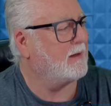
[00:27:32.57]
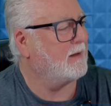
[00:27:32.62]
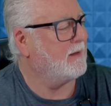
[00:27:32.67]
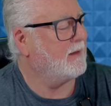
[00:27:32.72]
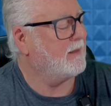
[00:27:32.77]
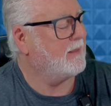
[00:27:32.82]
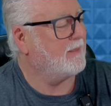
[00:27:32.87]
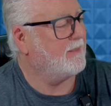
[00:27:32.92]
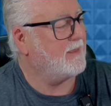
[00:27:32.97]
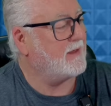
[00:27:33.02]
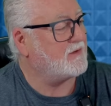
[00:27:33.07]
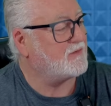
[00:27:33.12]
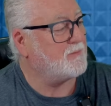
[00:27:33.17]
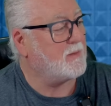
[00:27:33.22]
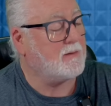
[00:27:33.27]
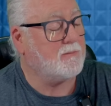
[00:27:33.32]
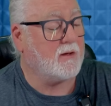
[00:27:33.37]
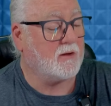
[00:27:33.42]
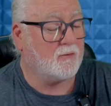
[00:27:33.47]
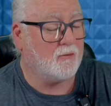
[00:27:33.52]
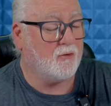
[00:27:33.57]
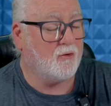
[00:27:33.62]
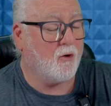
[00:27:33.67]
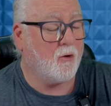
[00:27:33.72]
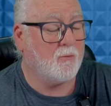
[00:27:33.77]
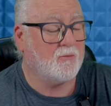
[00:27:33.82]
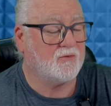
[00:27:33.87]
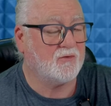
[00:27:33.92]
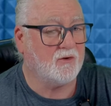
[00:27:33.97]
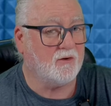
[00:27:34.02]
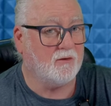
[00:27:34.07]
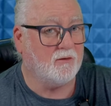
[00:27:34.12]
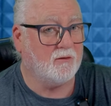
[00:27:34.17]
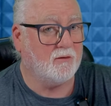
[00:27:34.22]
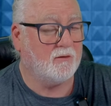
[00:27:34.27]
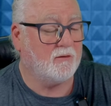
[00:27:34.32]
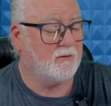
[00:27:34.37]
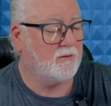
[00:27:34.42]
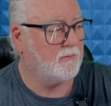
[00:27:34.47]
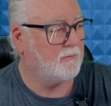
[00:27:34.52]
this might be a good option
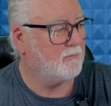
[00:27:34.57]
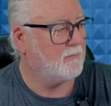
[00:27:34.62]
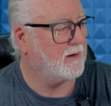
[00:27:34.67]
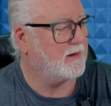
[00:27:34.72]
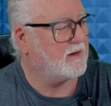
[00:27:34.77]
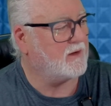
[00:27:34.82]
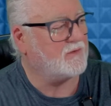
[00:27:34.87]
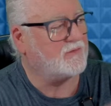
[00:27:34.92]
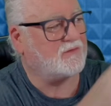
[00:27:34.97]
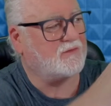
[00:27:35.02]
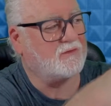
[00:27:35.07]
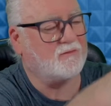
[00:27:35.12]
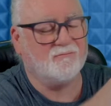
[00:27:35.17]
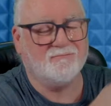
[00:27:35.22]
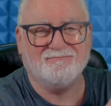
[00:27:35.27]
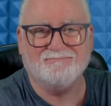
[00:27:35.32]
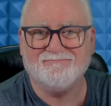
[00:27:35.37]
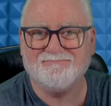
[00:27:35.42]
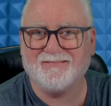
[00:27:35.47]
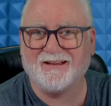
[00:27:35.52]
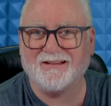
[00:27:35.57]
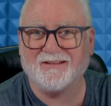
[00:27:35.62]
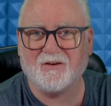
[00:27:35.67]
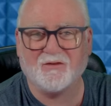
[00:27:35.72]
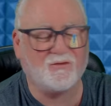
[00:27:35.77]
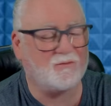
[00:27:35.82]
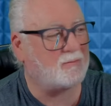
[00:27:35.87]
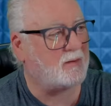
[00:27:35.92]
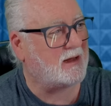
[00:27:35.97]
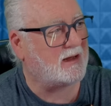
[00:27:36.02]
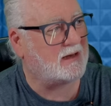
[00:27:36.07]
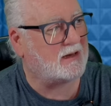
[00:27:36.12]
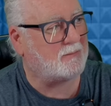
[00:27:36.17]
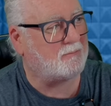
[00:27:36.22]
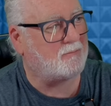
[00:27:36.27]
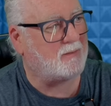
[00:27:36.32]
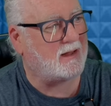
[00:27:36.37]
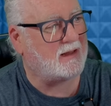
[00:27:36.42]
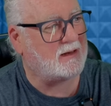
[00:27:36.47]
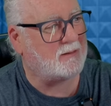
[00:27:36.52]
because it doesn't put
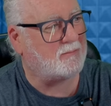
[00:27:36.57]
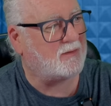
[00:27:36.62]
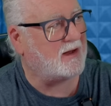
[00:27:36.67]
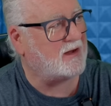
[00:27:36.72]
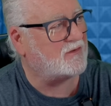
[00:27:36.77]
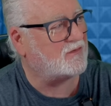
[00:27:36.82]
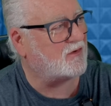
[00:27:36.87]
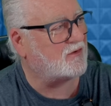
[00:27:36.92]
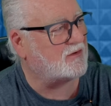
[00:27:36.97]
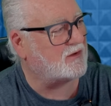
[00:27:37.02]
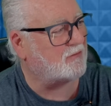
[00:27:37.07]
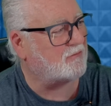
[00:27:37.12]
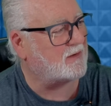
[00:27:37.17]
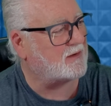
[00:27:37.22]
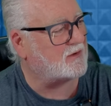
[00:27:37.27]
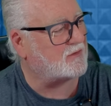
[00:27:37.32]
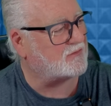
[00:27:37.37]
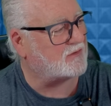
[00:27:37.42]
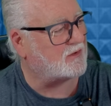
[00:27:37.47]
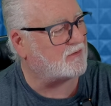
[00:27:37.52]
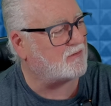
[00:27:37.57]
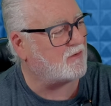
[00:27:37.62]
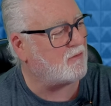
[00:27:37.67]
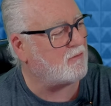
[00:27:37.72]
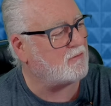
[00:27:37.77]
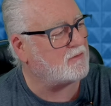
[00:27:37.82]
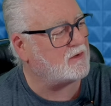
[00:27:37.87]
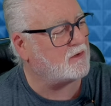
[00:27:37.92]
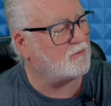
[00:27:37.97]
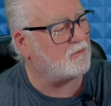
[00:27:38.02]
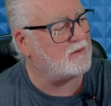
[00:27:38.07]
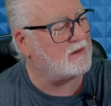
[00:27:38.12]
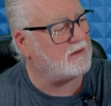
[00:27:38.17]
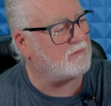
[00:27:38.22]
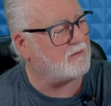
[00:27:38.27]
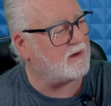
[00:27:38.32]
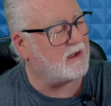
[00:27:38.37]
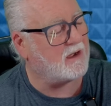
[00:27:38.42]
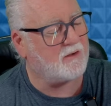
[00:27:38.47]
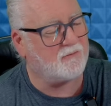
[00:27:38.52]
any pressure on your fingers at all. You don't
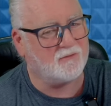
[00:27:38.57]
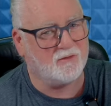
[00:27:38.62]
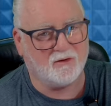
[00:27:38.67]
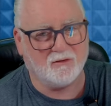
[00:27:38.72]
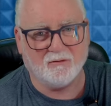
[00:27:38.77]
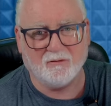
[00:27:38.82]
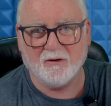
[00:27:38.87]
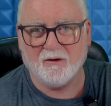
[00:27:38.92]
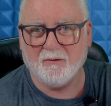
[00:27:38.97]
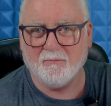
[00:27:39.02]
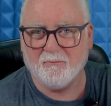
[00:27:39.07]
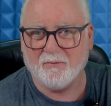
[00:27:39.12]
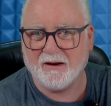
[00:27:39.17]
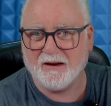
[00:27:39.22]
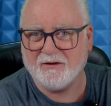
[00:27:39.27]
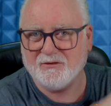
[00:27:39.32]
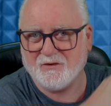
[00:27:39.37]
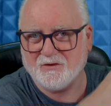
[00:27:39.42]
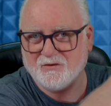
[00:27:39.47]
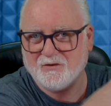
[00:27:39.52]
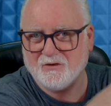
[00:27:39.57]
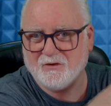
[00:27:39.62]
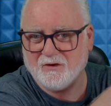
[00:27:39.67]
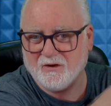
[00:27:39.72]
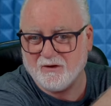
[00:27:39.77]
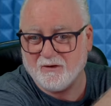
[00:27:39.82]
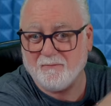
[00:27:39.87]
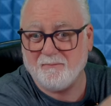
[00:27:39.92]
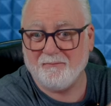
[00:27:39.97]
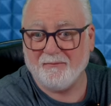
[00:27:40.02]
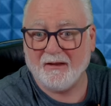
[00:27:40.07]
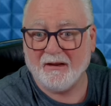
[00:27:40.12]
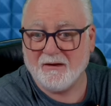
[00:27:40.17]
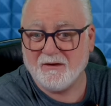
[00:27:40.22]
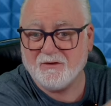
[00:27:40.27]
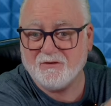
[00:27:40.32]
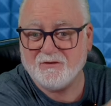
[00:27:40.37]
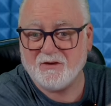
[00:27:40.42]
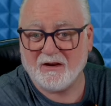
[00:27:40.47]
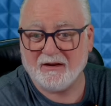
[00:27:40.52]
even have to press the
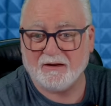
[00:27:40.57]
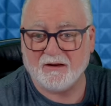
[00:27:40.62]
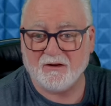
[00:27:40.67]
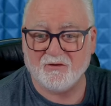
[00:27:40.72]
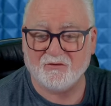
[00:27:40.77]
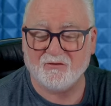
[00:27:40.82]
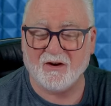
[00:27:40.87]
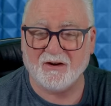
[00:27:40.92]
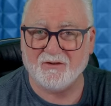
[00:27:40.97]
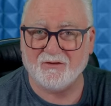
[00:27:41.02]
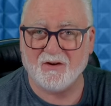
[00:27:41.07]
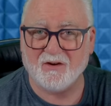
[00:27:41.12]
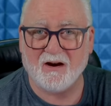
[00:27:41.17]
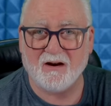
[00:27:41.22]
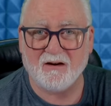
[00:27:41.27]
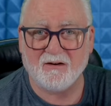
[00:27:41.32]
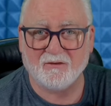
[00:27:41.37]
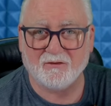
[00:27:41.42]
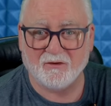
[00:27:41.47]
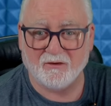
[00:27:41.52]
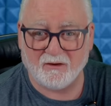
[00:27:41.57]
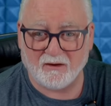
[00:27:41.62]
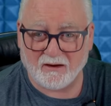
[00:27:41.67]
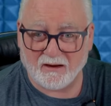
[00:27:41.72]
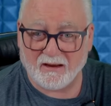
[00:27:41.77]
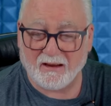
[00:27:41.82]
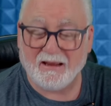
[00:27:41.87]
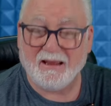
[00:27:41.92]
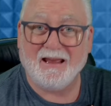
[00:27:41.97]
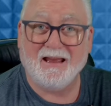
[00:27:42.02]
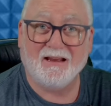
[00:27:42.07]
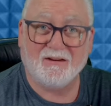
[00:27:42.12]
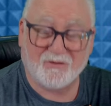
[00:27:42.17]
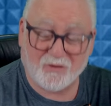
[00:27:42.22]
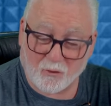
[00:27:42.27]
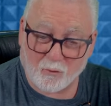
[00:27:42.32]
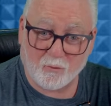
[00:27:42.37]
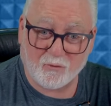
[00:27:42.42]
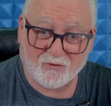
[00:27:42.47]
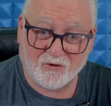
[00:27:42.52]
silicon strings hard. It's
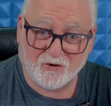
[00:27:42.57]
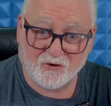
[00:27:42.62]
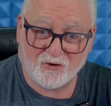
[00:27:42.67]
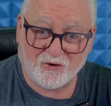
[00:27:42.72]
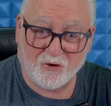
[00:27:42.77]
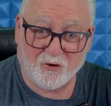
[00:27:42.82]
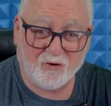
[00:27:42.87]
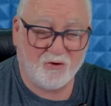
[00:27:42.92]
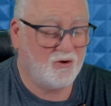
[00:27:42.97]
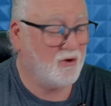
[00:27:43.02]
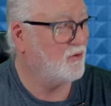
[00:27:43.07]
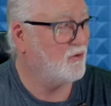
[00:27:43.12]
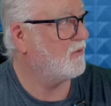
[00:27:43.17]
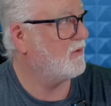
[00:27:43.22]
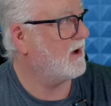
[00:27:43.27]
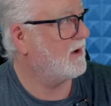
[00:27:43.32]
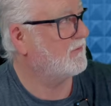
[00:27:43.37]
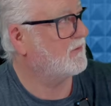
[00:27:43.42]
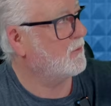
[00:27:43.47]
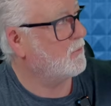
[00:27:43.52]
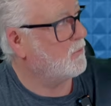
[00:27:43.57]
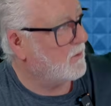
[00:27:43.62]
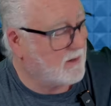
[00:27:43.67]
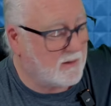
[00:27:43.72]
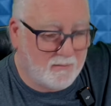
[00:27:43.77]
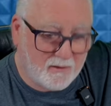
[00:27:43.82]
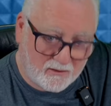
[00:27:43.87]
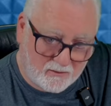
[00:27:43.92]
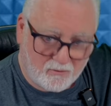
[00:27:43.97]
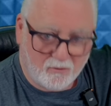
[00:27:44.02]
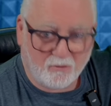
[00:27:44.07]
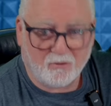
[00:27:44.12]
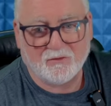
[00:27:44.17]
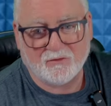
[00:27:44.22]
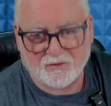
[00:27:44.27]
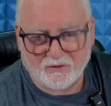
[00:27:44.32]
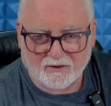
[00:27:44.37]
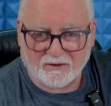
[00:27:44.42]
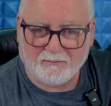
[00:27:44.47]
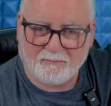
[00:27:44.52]
always in tune. You don't have to worry about
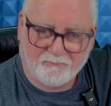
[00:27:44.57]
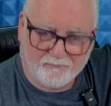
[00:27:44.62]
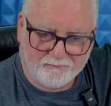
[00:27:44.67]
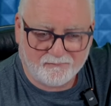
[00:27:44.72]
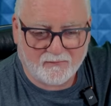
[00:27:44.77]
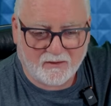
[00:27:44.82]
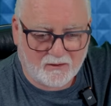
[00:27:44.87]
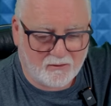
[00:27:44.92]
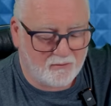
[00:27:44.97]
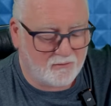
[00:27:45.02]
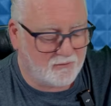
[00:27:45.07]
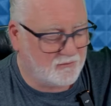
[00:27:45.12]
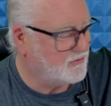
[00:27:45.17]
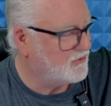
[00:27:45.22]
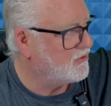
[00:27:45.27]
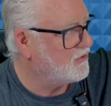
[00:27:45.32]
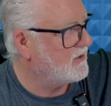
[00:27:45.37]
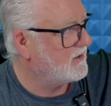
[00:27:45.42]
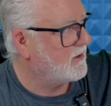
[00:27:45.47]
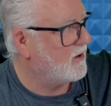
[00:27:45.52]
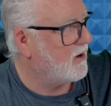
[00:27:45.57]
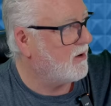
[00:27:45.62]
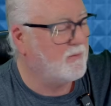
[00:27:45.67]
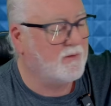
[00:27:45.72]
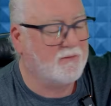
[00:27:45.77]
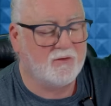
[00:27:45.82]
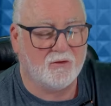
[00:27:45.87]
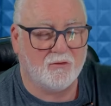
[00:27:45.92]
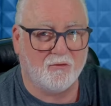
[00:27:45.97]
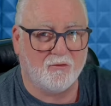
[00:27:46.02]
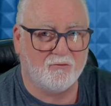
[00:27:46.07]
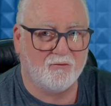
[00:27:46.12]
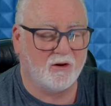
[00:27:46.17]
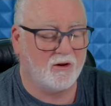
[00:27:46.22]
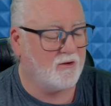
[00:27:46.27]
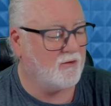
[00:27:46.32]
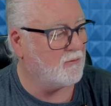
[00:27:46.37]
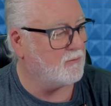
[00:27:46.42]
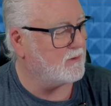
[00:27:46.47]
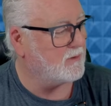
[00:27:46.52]
constantly, tuning it up if you don't
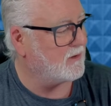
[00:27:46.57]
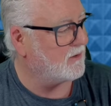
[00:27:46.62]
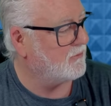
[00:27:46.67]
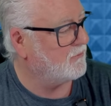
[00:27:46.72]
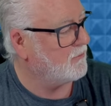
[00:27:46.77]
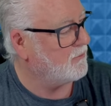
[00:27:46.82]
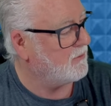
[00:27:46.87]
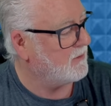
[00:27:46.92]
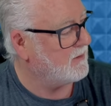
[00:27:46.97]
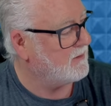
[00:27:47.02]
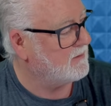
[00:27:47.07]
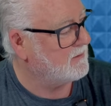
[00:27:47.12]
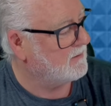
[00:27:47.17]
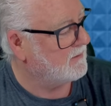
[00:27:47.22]
really know what you're doing.